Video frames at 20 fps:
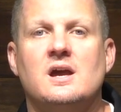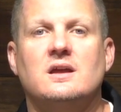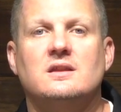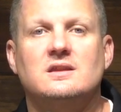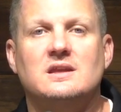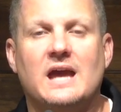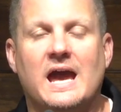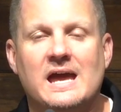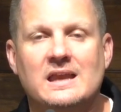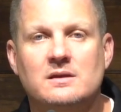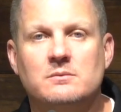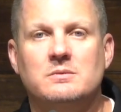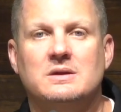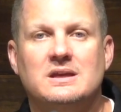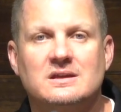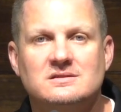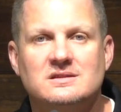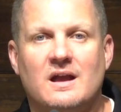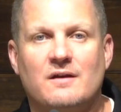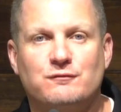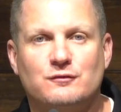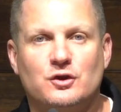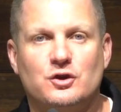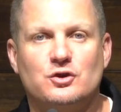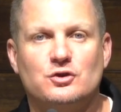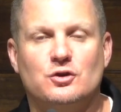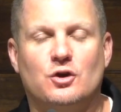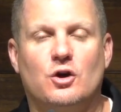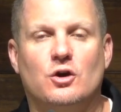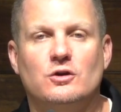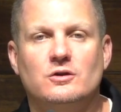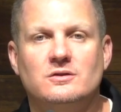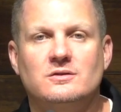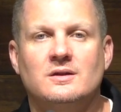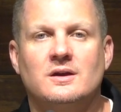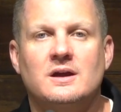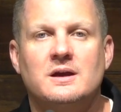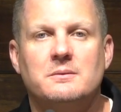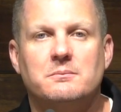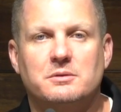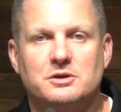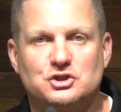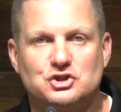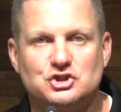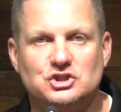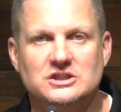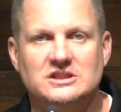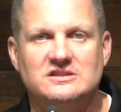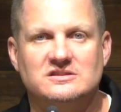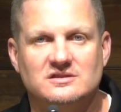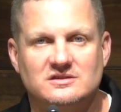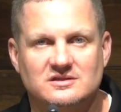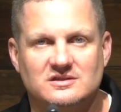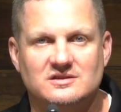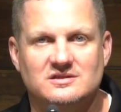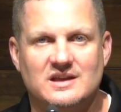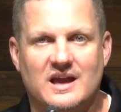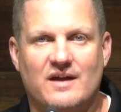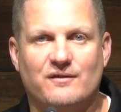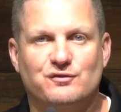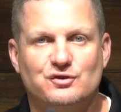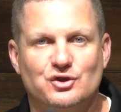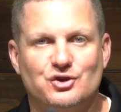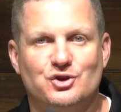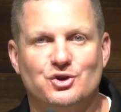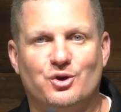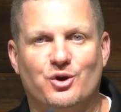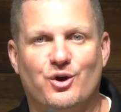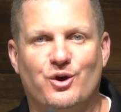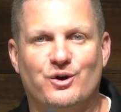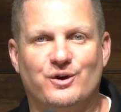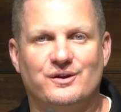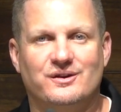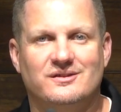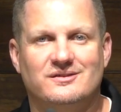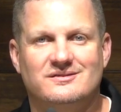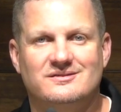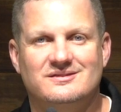the enemy is after your heart, but Jesus is after your heart.